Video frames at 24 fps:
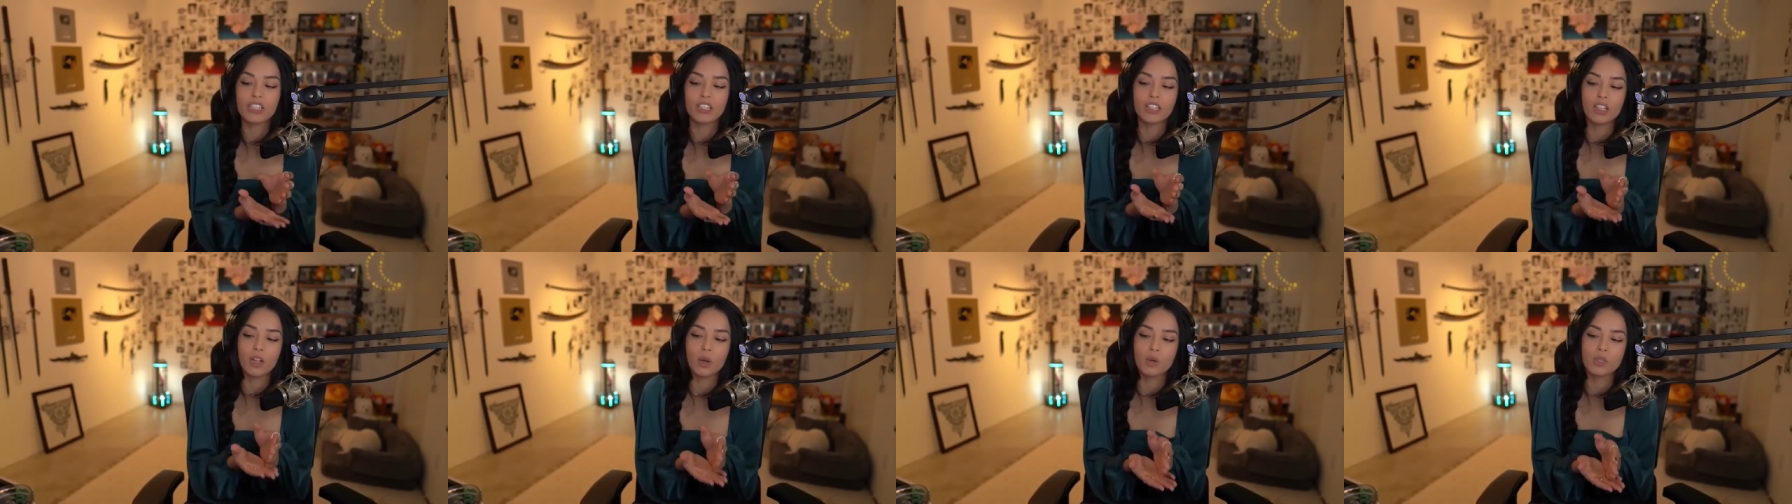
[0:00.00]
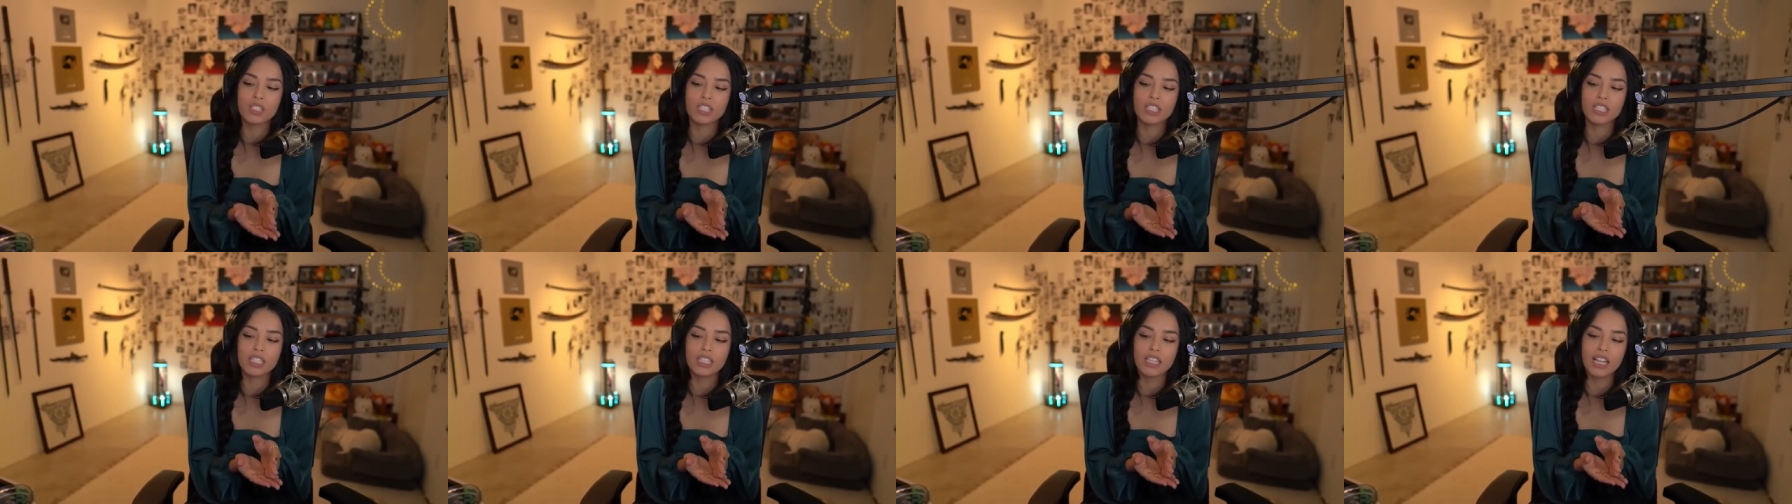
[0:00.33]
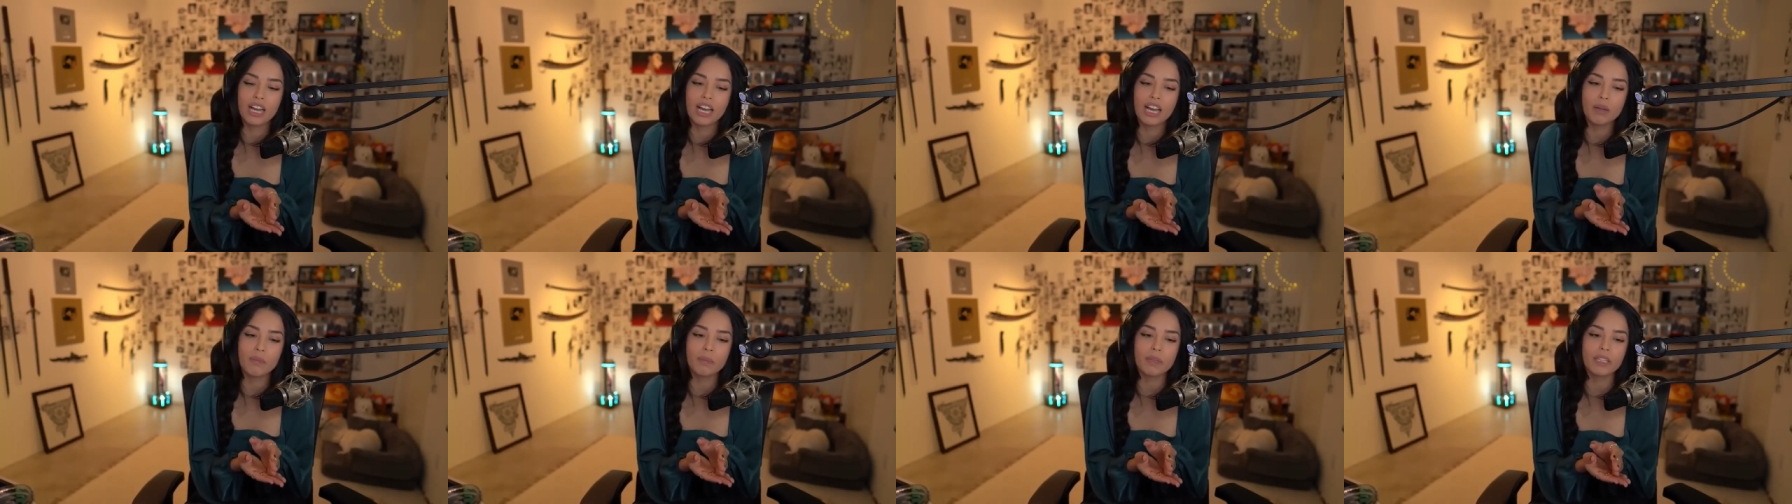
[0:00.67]
close to the
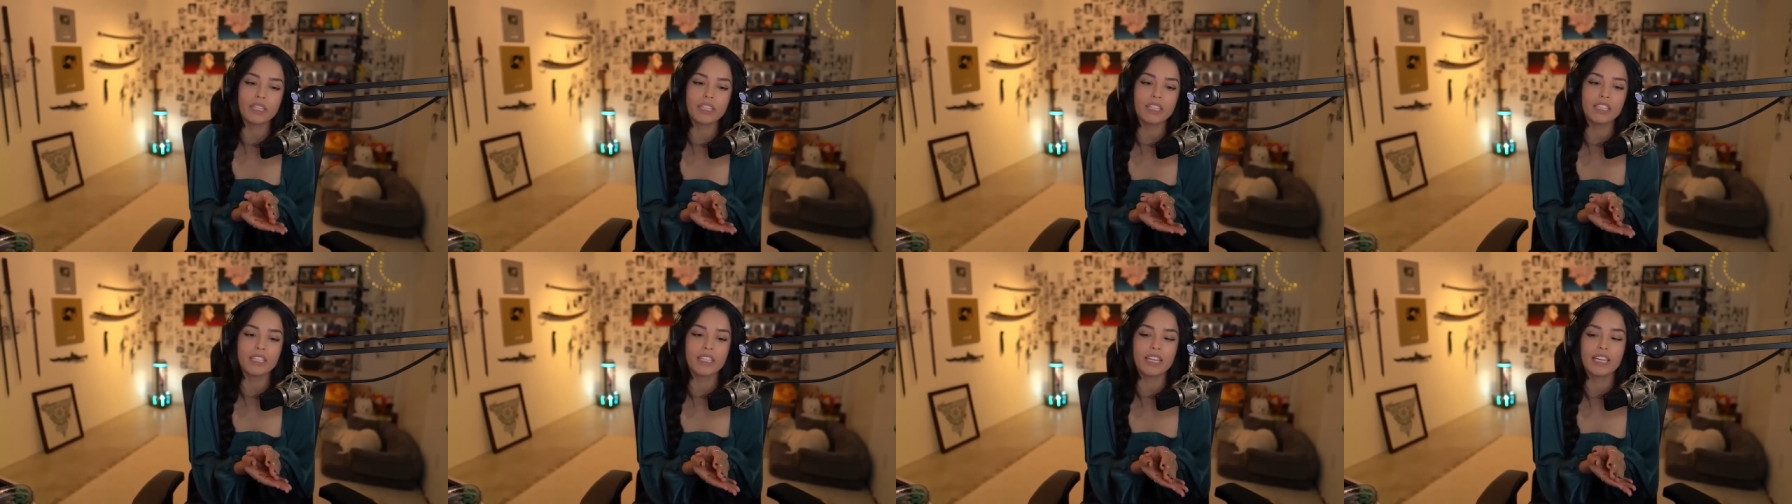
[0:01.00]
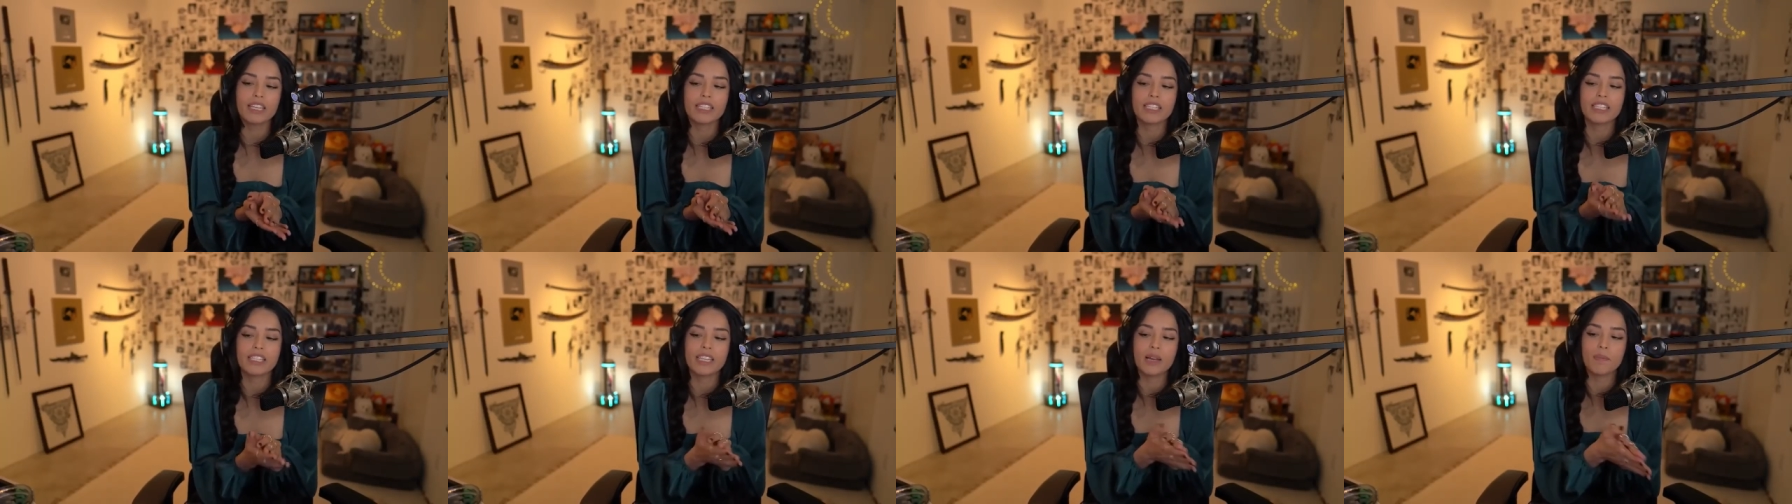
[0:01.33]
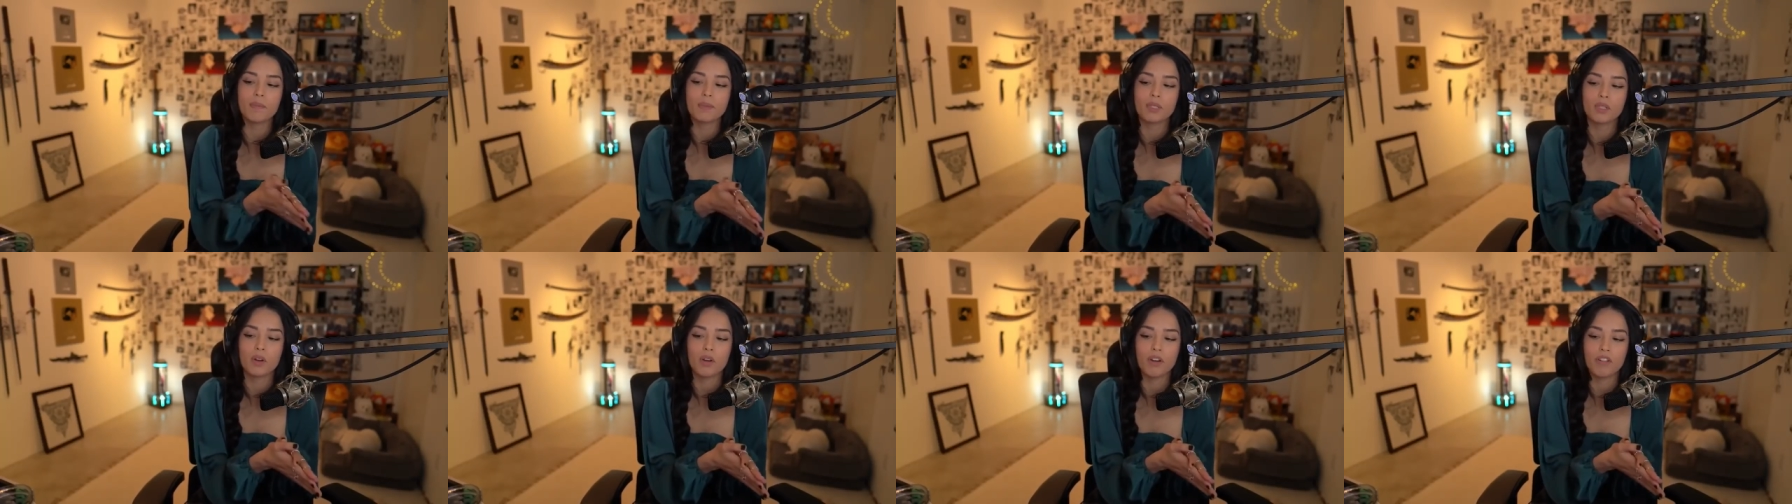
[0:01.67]
line, but he like
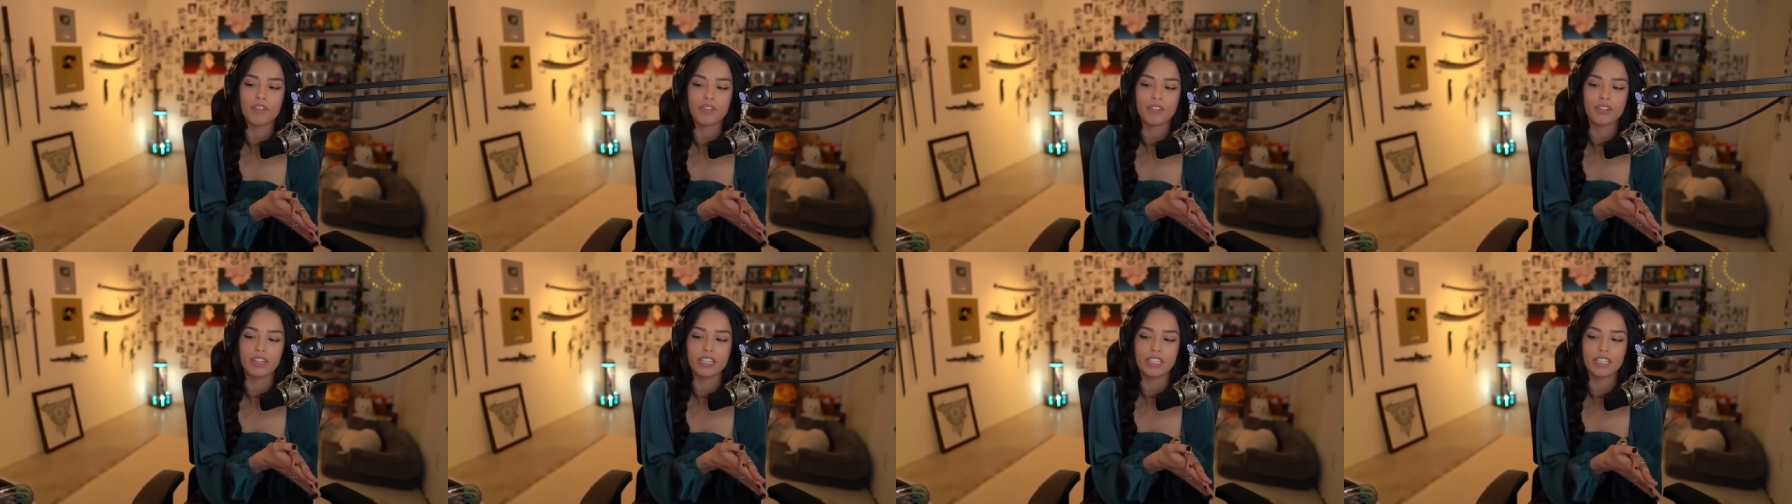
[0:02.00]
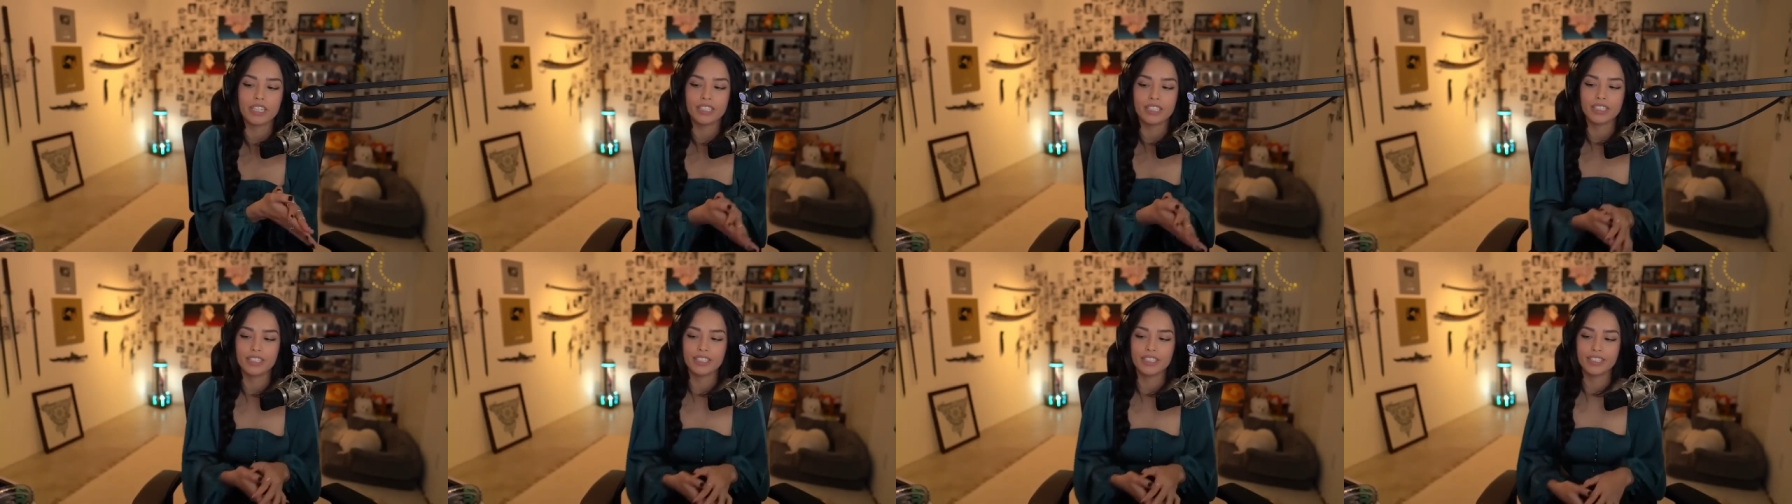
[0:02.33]
steps over it.